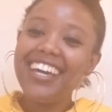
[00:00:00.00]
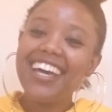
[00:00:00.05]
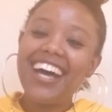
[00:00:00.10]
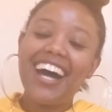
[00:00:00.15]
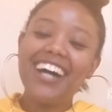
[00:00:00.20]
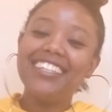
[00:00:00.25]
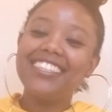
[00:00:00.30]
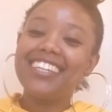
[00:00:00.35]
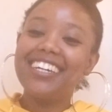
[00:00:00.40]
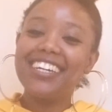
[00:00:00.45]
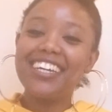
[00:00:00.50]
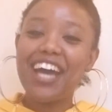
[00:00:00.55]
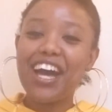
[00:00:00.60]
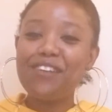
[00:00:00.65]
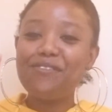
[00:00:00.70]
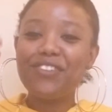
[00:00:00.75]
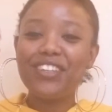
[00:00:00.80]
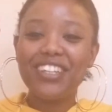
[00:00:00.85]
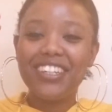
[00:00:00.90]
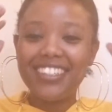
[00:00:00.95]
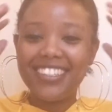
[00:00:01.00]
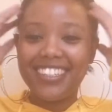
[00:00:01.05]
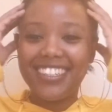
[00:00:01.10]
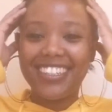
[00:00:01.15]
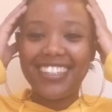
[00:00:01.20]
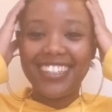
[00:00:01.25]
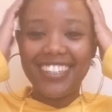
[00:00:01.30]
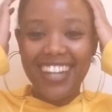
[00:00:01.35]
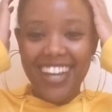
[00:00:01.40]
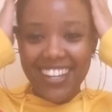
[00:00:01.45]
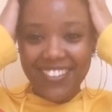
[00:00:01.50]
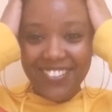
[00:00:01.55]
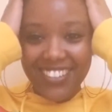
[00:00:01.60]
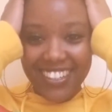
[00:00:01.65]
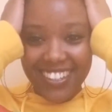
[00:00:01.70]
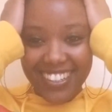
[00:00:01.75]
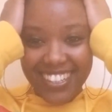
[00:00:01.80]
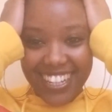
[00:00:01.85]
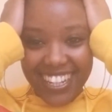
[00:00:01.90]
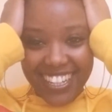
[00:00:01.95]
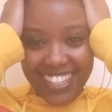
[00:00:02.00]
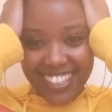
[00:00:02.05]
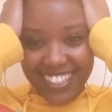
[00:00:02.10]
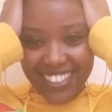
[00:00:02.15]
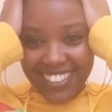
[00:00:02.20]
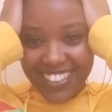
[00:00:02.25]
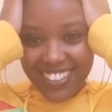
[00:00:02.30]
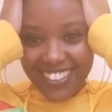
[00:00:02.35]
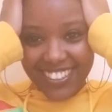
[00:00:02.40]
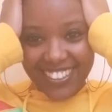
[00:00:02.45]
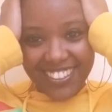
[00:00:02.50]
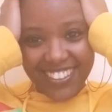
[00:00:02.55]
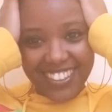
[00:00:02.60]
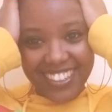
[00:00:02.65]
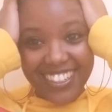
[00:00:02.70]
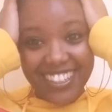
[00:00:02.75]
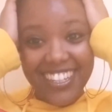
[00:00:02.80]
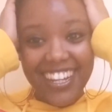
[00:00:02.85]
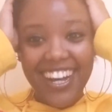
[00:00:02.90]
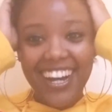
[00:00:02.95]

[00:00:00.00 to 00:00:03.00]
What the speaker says: I'll tell you, I've been on an endless journey.